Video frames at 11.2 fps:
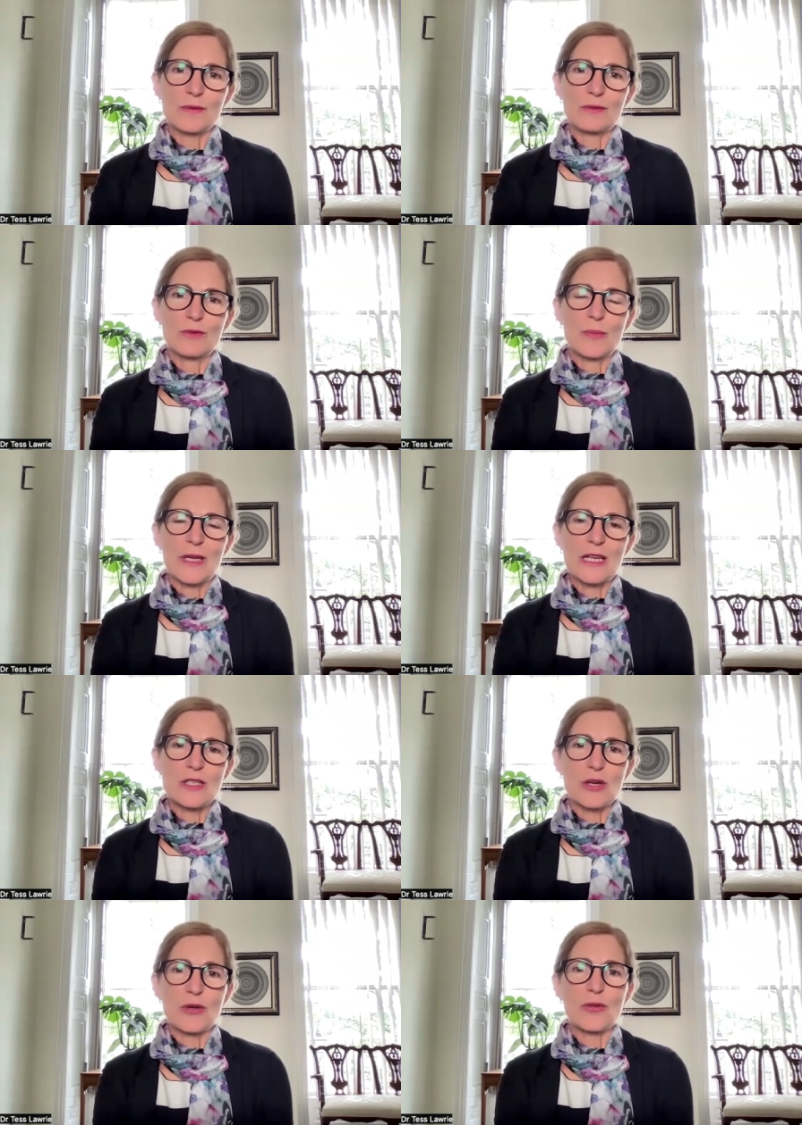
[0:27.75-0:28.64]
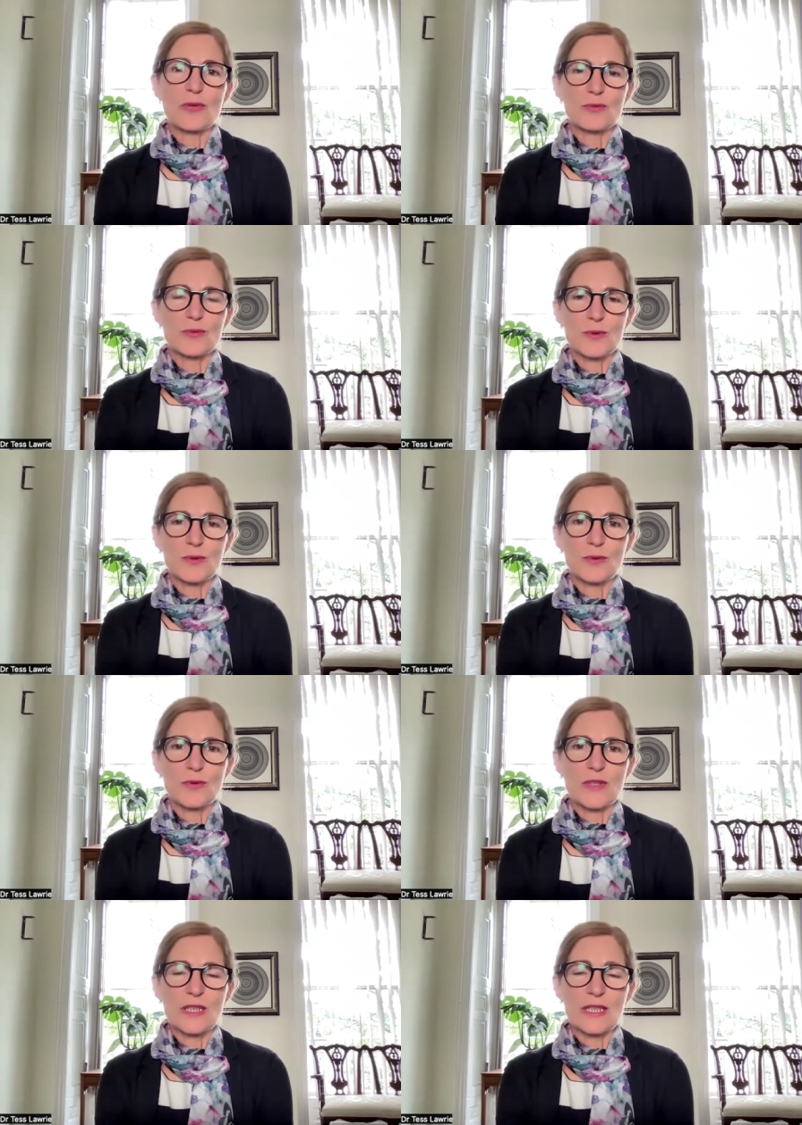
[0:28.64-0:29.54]
Robito
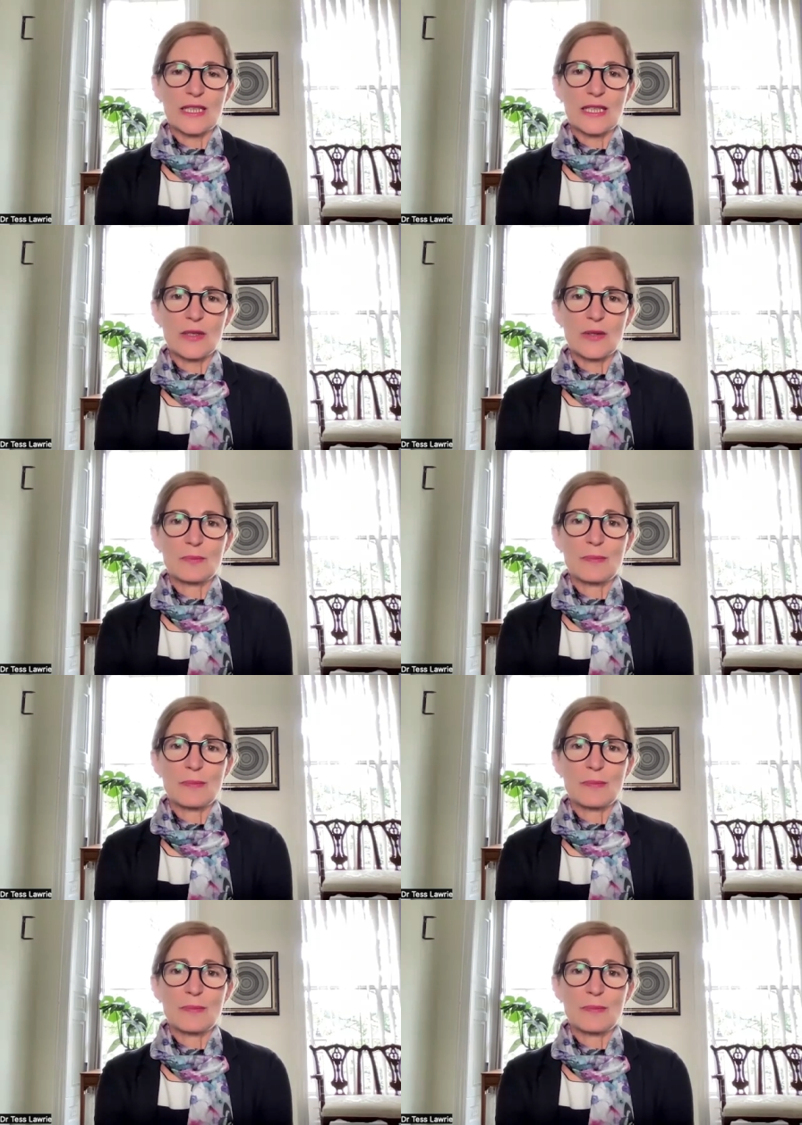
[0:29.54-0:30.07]
through the